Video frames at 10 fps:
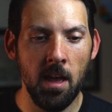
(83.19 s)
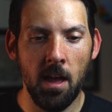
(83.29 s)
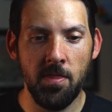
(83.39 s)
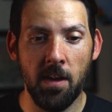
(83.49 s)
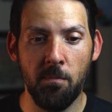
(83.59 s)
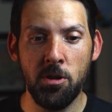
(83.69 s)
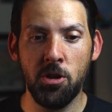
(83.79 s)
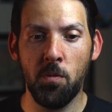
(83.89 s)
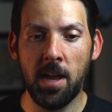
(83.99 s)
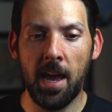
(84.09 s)
They have been
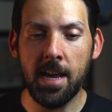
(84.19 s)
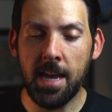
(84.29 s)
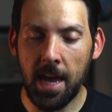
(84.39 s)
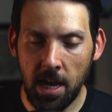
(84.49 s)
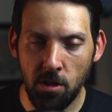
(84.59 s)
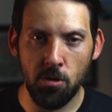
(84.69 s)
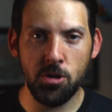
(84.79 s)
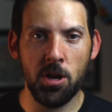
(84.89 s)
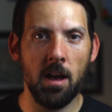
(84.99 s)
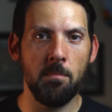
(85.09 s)
doing a killer
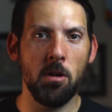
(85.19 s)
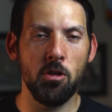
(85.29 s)
job,